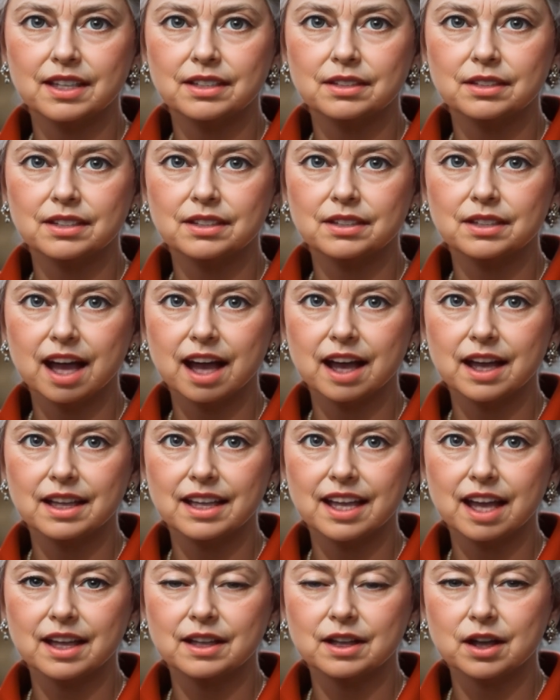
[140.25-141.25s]
in
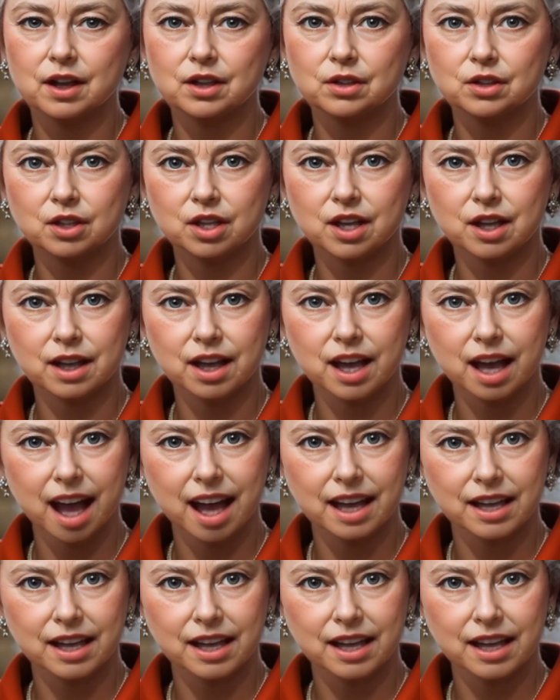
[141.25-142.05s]
society and culture,